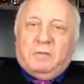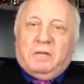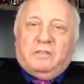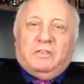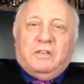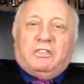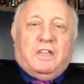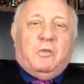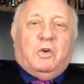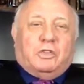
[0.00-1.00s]
because
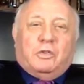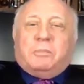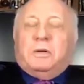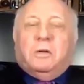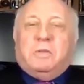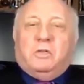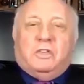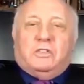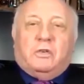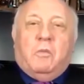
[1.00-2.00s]
nothing will cripple a
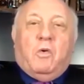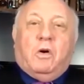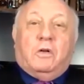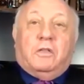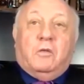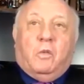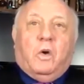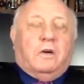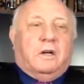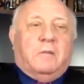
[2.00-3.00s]
musician more than
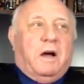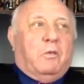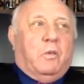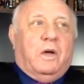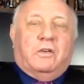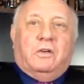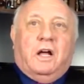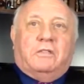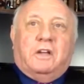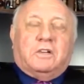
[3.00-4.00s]
worrying about whether or
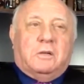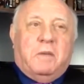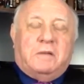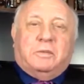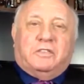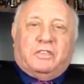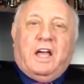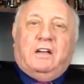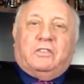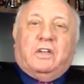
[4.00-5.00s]
not they're going to make
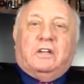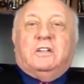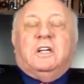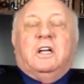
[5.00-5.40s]
mistakes and